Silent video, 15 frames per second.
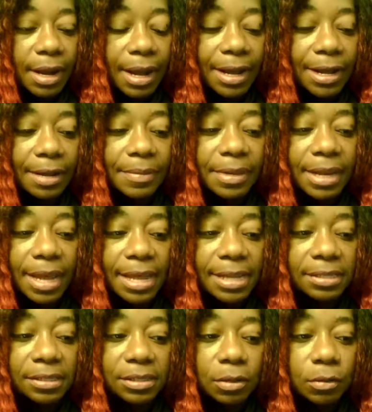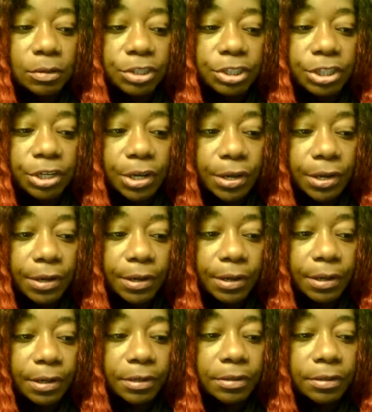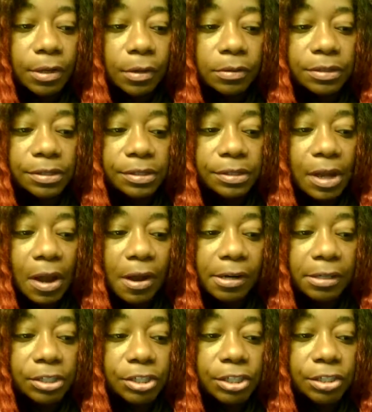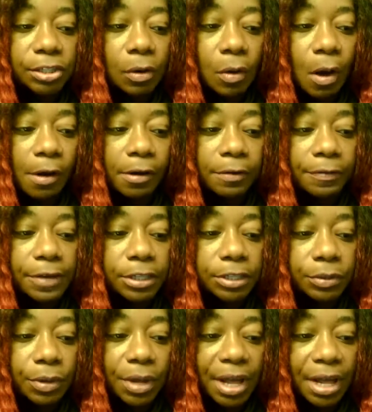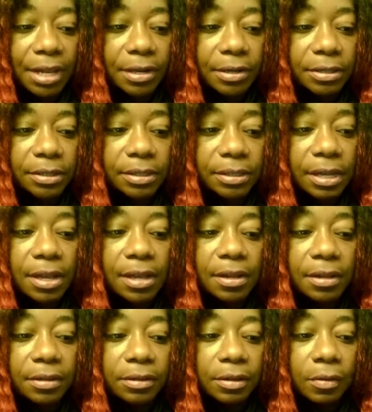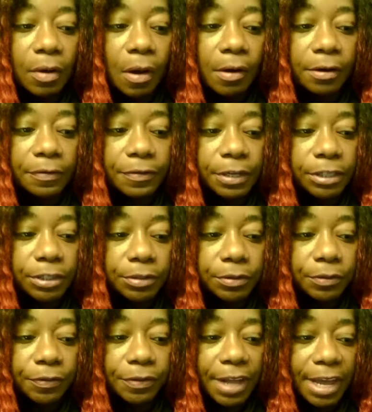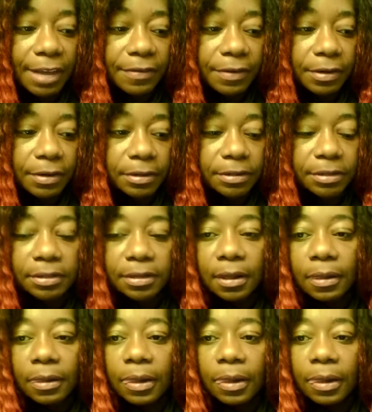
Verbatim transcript: Um, it has no sugar, no starch, no artificial colors, no artificial flavors,